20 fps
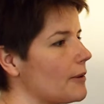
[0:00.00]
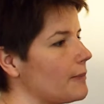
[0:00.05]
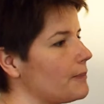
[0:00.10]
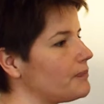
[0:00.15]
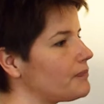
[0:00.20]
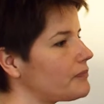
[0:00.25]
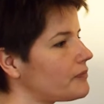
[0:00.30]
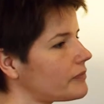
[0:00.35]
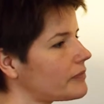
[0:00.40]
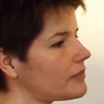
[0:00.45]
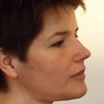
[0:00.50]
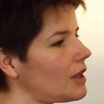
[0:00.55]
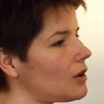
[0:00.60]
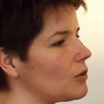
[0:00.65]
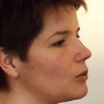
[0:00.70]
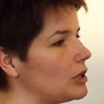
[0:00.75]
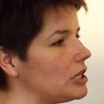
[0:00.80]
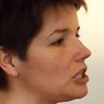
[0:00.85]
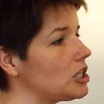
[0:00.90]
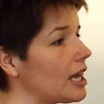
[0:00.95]
um,
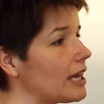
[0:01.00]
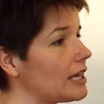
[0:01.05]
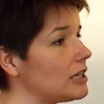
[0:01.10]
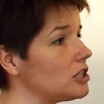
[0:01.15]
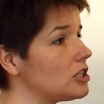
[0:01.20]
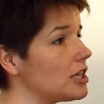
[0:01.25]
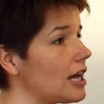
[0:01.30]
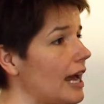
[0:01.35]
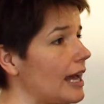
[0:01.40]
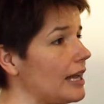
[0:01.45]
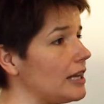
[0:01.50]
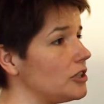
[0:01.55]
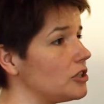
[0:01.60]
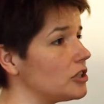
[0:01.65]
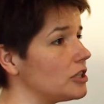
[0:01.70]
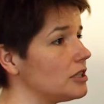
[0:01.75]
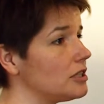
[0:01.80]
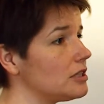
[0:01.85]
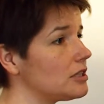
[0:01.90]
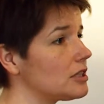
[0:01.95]
we changed
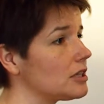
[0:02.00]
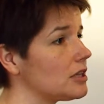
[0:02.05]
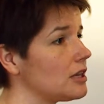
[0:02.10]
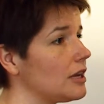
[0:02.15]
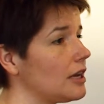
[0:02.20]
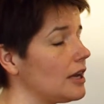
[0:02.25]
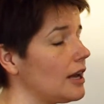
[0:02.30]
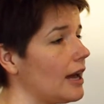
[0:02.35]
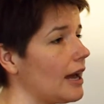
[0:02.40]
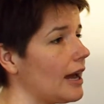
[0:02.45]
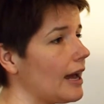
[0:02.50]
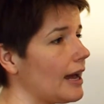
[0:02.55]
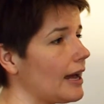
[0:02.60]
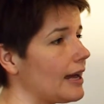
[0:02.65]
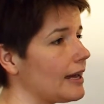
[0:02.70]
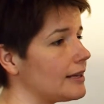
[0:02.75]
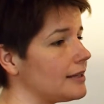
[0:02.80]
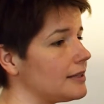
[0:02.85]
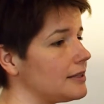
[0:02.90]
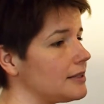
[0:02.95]
agent
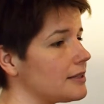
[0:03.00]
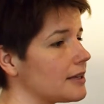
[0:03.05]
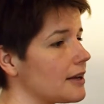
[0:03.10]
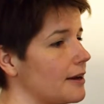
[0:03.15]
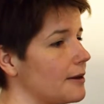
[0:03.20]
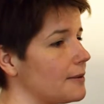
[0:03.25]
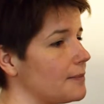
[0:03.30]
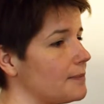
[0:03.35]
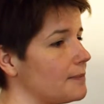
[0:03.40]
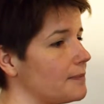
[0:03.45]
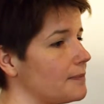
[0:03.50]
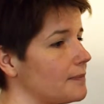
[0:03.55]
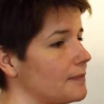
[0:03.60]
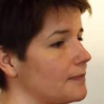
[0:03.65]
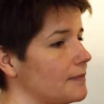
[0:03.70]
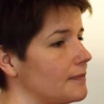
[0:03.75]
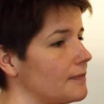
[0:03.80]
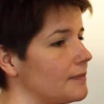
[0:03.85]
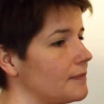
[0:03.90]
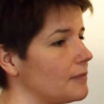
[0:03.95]
and um,
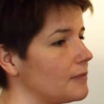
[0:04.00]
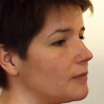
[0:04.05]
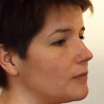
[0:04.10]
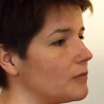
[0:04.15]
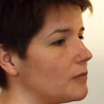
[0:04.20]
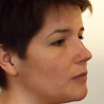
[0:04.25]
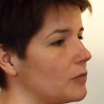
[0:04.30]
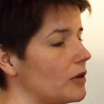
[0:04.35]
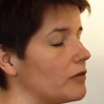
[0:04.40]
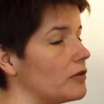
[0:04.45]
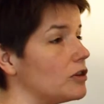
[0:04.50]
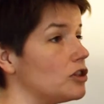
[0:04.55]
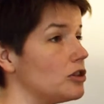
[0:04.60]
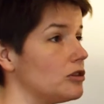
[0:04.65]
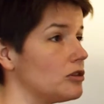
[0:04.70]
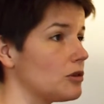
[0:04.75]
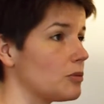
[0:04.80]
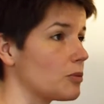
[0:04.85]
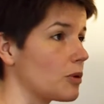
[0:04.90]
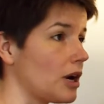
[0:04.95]
we
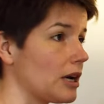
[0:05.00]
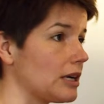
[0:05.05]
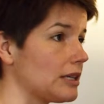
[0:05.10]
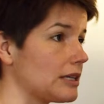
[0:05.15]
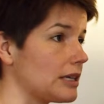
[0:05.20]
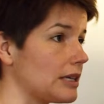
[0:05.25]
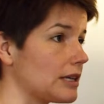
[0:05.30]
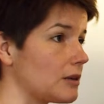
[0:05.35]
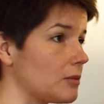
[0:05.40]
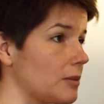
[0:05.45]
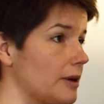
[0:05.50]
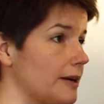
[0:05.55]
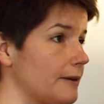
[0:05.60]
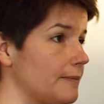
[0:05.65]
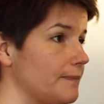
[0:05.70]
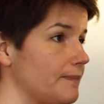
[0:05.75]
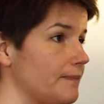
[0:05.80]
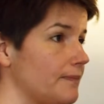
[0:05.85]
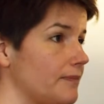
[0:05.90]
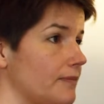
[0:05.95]
reduced the price a little bit,
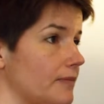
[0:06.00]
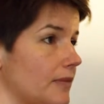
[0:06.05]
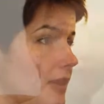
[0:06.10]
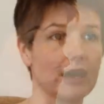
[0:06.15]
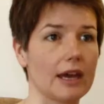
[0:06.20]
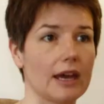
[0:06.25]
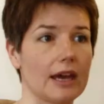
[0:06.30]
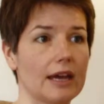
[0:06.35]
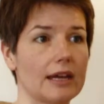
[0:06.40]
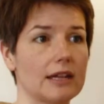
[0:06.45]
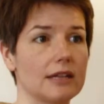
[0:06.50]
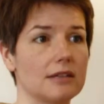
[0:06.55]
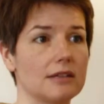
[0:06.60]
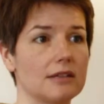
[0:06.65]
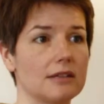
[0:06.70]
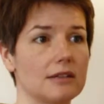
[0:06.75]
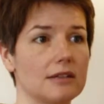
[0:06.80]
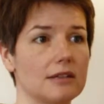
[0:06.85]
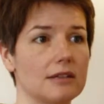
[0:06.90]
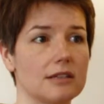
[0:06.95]

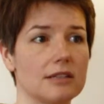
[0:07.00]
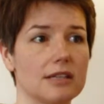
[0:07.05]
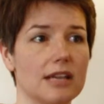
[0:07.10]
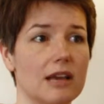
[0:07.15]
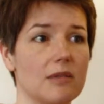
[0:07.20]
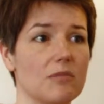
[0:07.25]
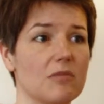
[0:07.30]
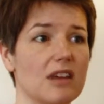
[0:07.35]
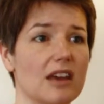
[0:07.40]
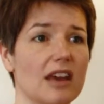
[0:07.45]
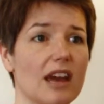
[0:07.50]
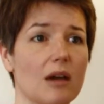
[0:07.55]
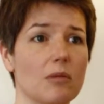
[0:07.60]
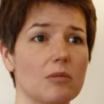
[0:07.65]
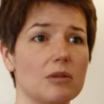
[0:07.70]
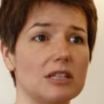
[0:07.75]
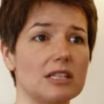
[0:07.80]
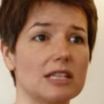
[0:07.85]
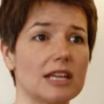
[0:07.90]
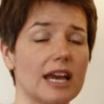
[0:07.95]
and the same thing
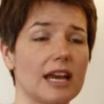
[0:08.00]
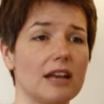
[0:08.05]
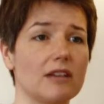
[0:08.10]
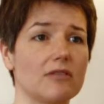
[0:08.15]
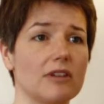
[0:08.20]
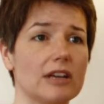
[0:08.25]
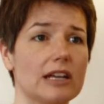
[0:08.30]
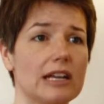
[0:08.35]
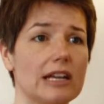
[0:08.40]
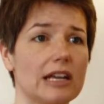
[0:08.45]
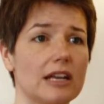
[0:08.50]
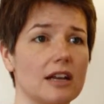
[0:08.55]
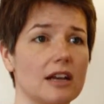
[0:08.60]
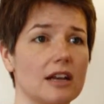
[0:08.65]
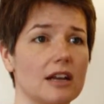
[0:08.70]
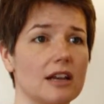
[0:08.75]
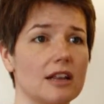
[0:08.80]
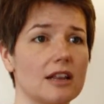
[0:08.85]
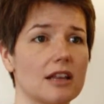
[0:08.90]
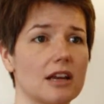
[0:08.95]
happened again really,
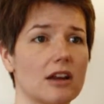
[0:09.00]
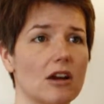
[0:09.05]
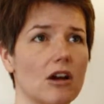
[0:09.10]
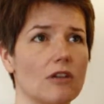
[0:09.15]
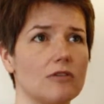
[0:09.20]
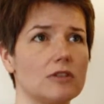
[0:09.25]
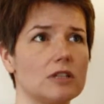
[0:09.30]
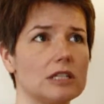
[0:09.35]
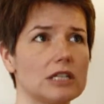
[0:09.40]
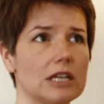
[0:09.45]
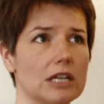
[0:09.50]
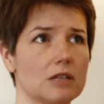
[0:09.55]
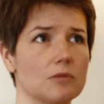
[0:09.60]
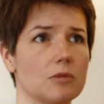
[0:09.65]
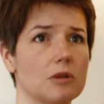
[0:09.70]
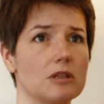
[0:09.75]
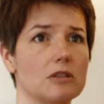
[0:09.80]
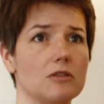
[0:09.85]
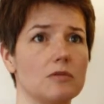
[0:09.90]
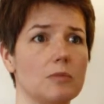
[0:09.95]
and I think after six
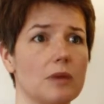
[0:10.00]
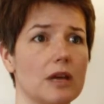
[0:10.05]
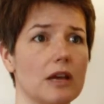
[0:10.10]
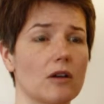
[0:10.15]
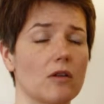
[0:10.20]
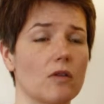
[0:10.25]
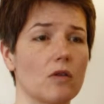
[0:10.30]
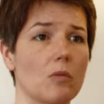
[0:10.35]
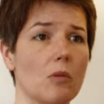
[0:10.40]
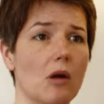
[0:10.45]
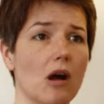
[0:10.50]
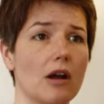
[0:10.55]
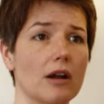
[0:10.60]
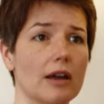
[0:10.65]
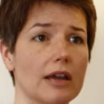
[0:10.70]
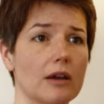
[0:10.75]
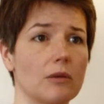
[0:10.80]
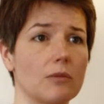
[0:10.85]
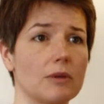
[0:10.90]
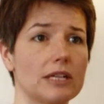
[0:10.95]
months of being on the
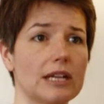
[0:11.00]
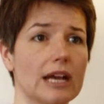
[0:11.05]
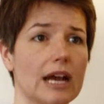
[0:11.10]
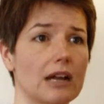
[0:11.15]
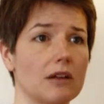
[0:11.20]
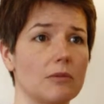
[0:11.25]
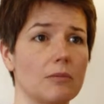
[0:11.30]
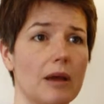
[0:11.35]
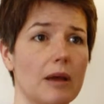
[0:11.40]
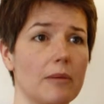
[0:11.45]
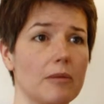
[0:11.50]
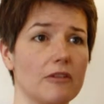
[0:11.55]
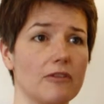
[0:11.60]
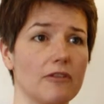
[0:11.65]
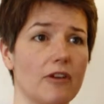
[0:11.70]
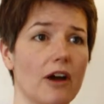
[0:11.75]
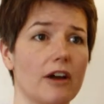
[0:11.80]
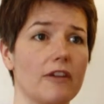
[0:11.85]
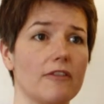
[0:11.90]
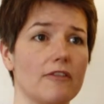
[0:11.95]
market we'd had maybe
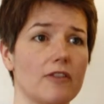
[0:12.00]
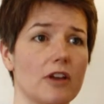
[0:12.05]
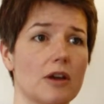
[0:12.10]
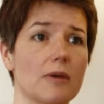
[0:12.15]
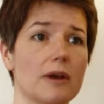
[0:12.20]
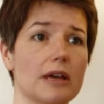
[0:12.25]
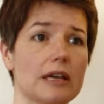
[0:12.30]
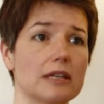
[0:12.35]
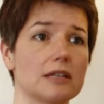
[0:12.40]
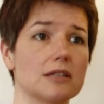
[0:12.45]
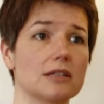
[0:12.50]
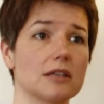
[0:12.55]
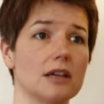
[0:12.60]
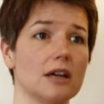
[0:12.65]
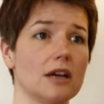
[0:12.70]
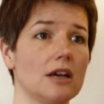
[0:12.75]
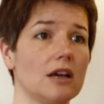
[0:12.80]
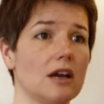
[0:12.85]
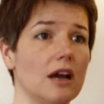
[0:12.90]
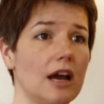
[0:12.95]
five viewings
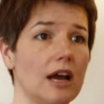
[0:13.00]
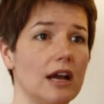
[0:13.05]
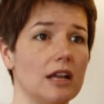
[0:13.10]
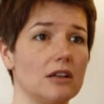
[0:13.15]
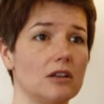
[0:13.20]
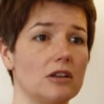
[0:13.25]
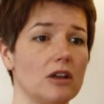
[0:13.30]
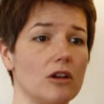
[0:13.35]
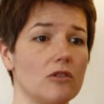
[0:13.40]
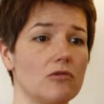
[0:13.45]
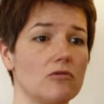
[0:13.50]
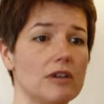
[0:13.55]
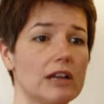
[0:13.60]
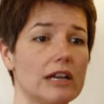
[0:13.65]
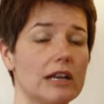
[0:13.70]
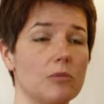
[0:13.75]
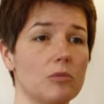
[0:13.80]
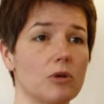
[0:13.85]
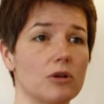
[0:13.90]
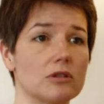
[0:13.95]
and no
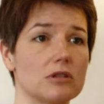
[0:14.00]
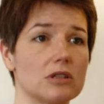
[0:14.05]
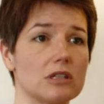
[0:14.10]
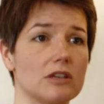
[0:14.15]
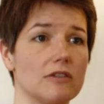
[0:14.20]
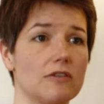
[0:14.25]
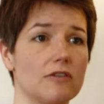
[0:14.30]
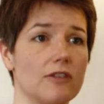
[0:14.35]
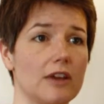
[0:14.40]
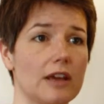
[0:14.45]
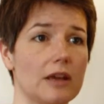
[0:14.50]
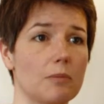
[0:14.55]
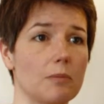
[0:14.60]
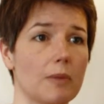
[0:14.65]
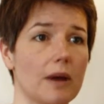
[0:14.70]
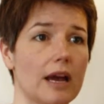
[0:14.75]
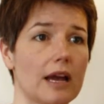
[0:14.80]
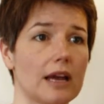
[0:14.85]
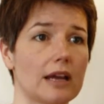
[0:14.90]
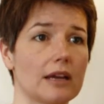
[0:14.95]
really positive
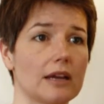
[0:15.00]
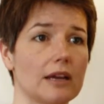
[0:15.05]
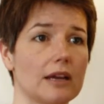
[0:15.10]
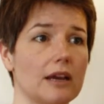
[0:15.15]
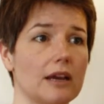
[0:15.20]
feedback.